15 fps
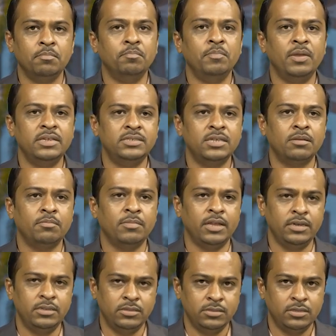
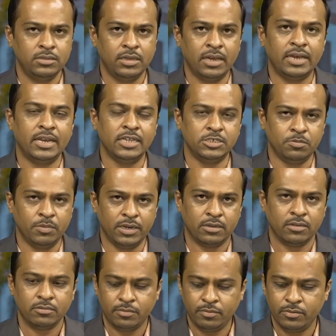measurement arrangement,